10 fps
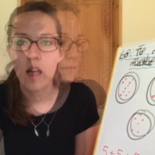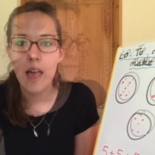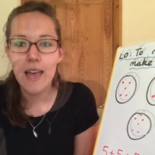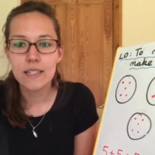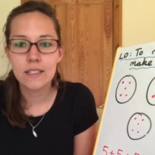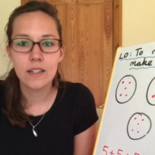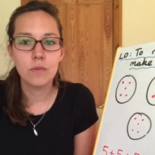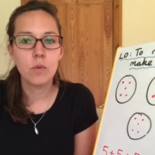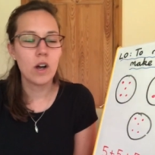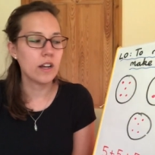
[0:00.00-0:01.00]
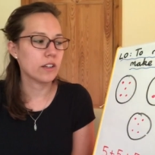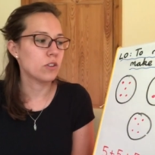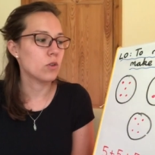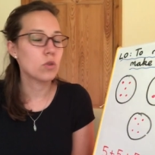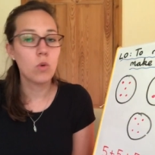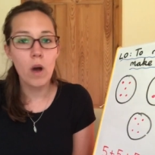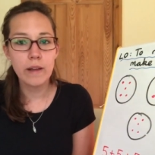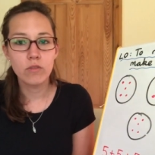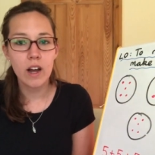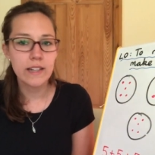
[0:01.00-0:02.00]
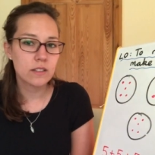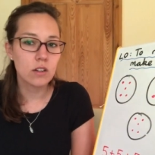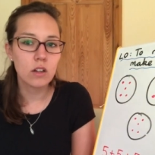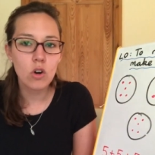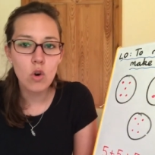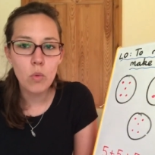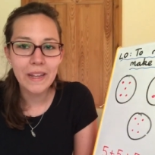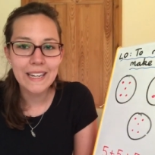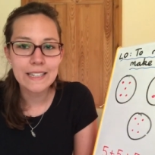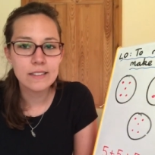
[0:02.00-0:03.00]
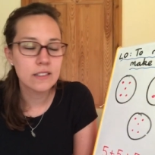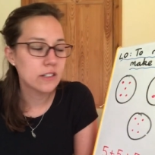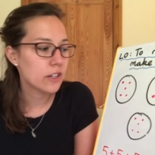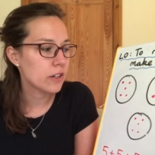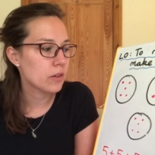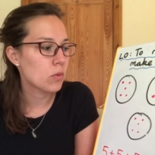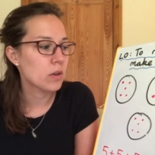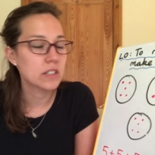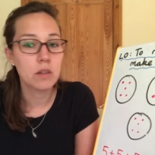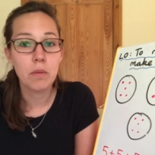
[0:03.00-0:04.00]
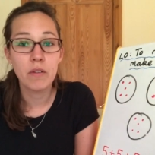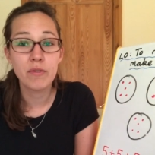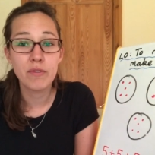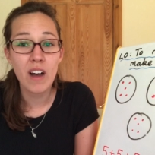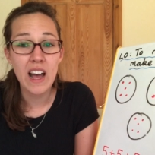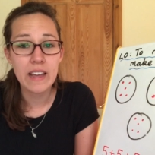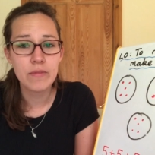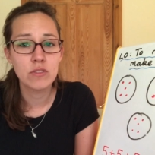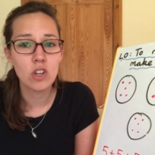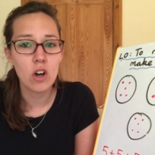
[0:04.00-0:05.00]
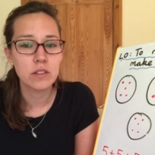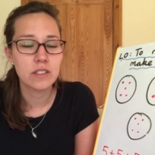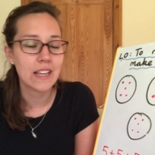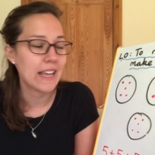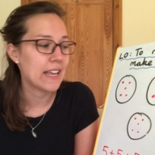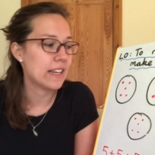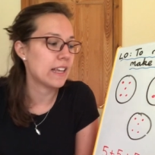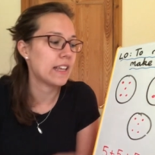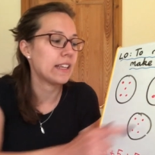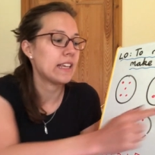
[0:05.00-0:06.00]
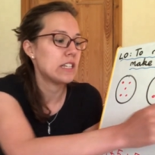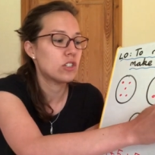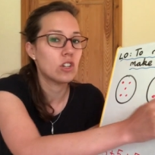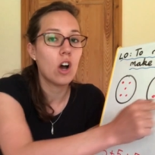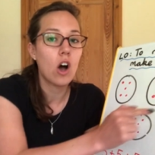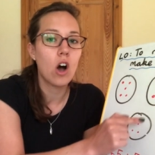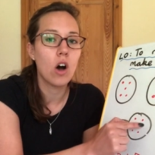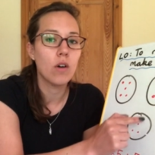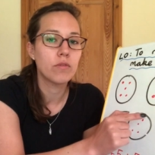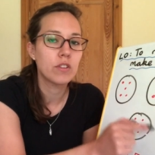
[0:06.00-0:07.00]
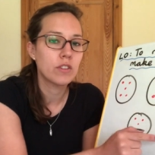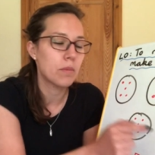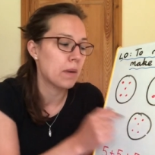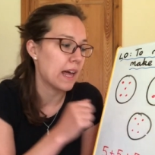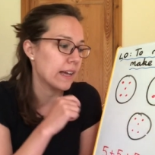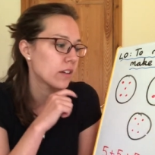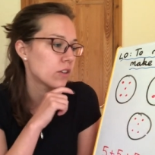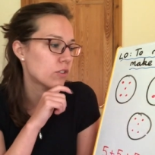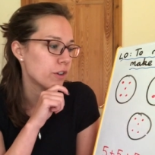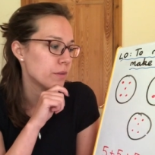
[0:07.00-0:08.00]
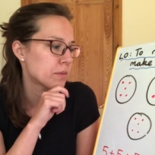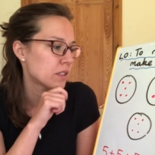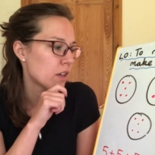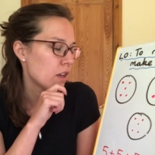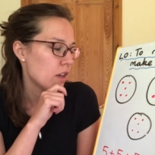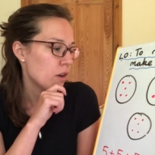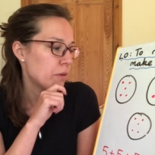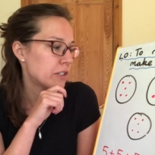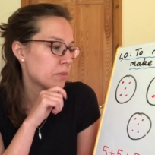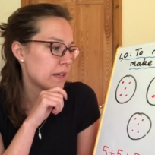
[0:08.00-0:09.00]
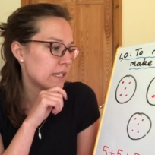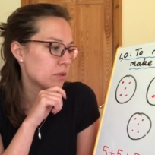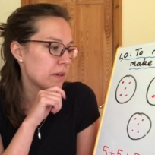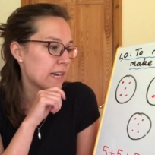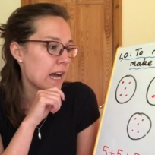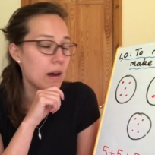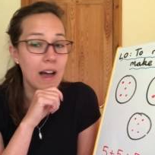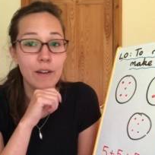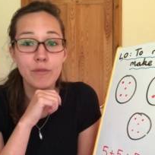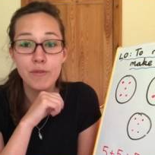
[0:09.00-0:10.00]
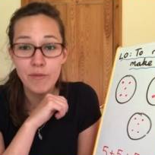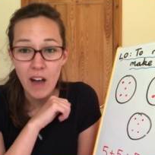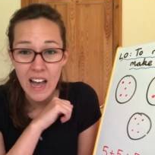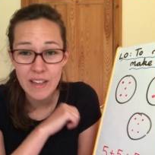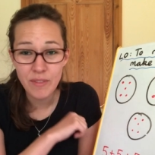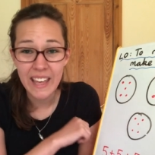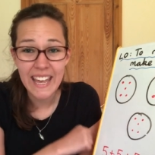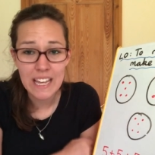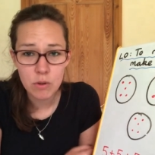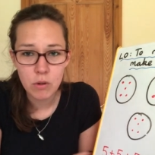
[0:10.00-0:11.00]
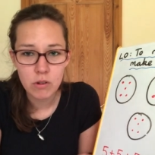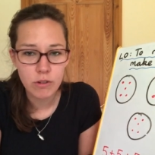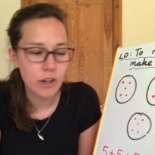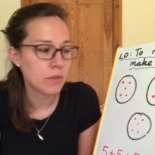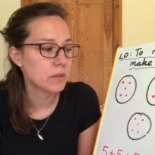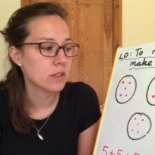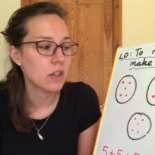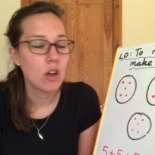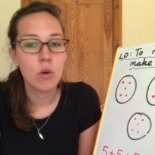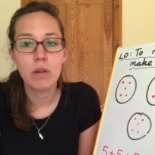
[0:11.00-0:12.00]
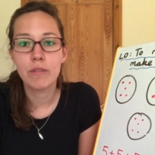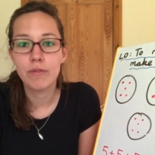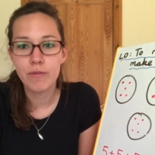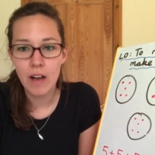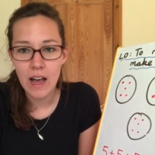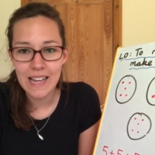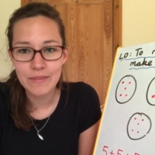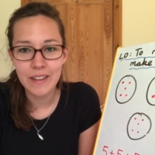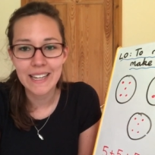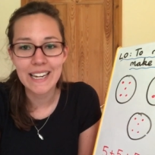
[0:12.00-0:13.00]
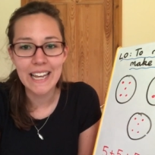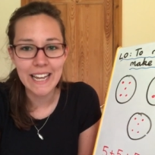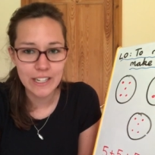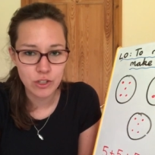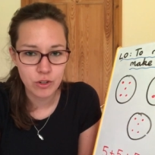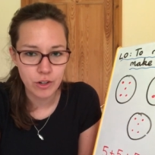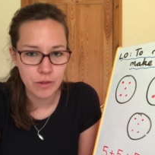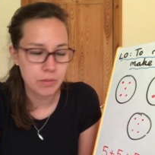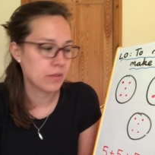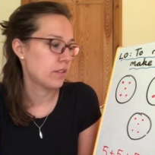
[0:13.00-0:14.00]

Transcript: Excellent work, you're quite right. All we needed to do was to put five dots in each of the blank groups which means we now have five equal groups with five in each group.